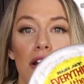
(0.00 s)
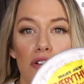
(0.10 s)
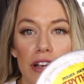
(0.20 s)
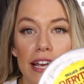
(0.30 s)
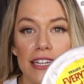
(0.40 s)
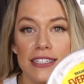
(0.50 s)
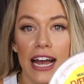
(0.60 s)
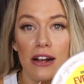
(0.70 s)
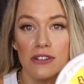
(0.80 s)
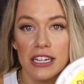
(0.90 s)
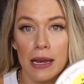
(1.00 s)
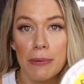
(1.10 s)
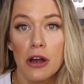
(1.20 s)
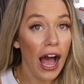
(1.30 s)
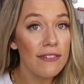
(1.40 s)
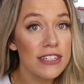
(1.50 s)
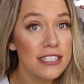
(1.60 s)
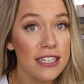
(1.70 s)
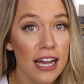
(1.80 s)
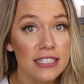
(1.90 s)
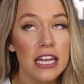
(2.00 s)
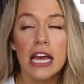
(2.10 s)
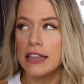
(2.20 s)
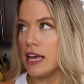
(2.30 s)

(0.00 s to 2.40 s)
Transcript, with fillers: Greek style dip. I've discussed